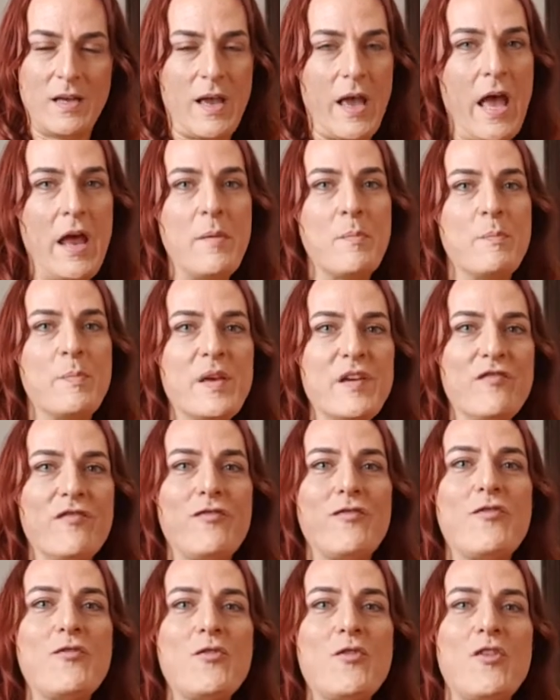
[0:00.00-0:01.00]
and be
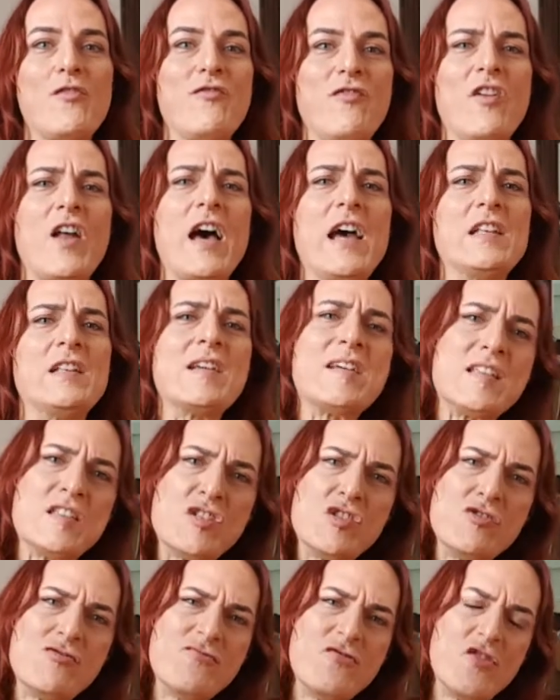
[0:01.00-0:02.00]
full of light
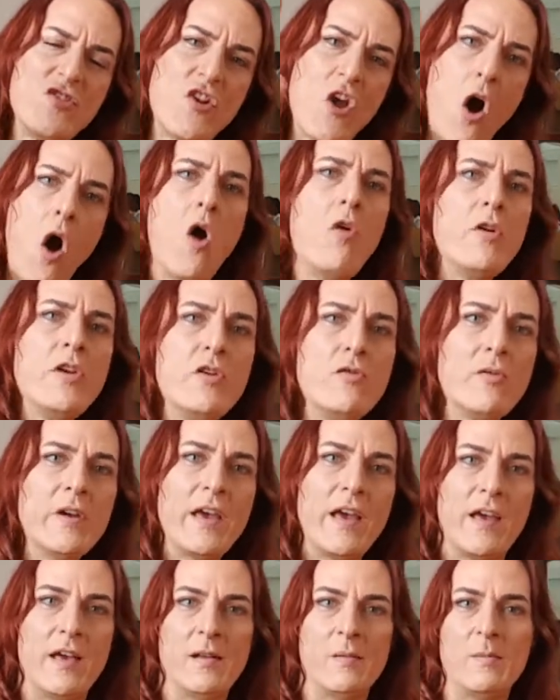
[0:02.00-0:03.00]
as you know you
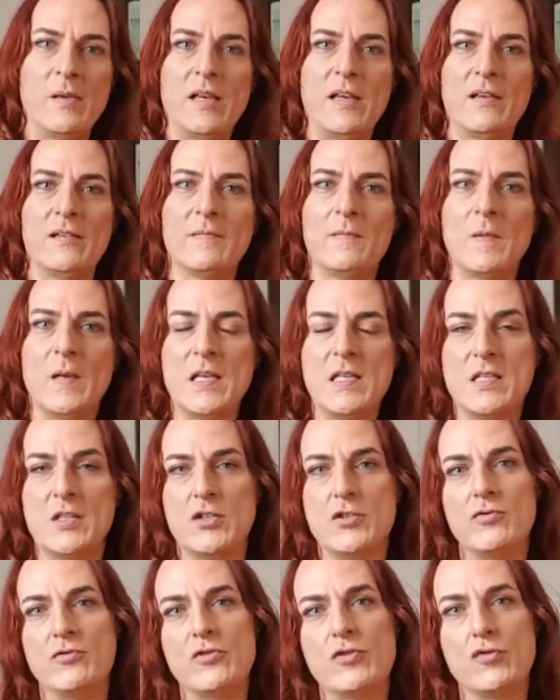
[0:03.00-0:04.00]
can be, as
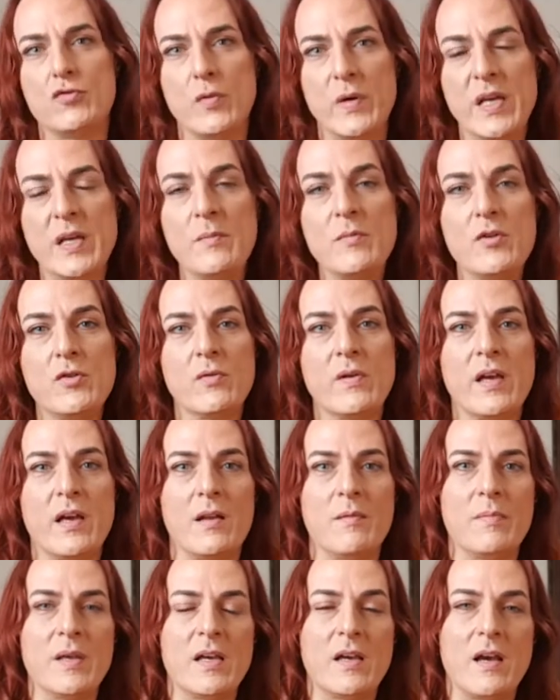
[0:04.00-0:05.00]
you dream you
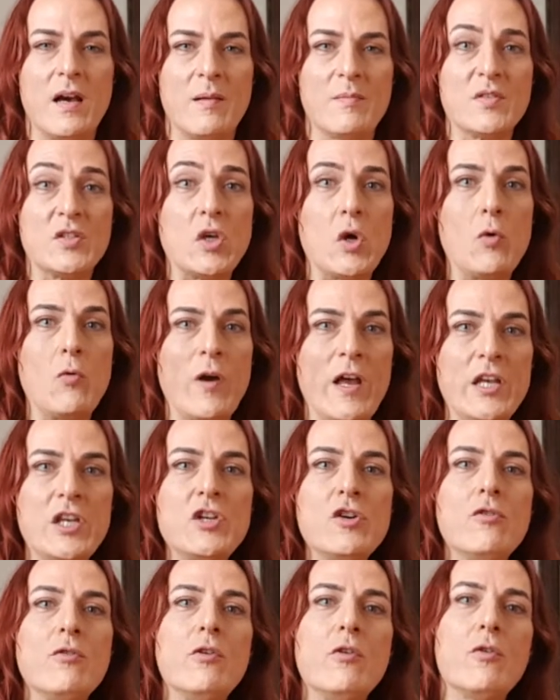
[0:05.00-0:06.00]
can become. So when
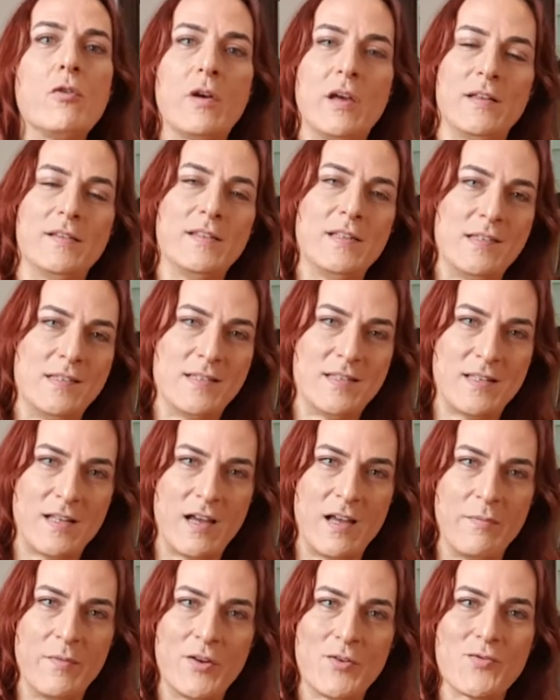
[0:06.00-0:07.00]
you look at this
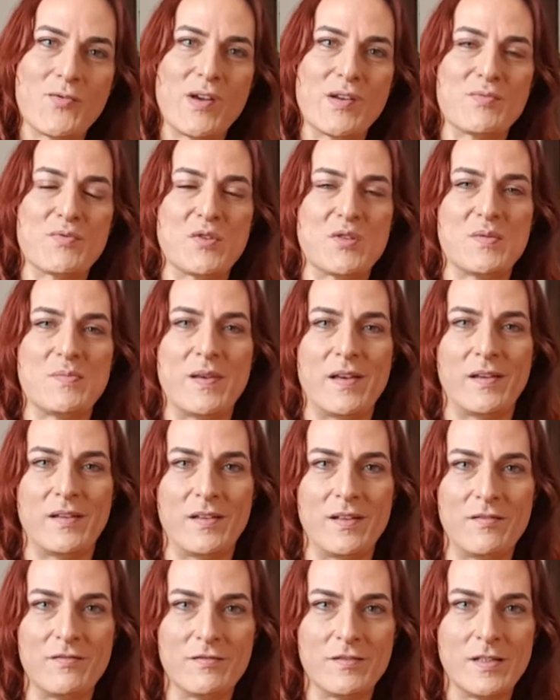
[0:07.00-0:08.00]
time in
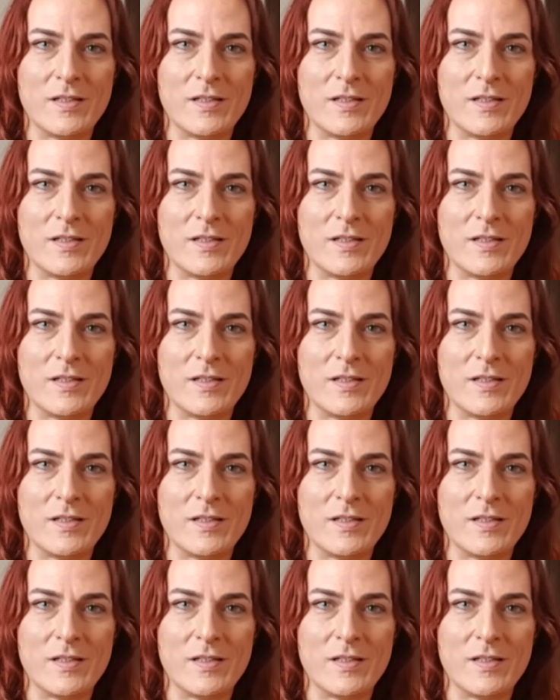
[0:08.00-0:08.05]
retrospective,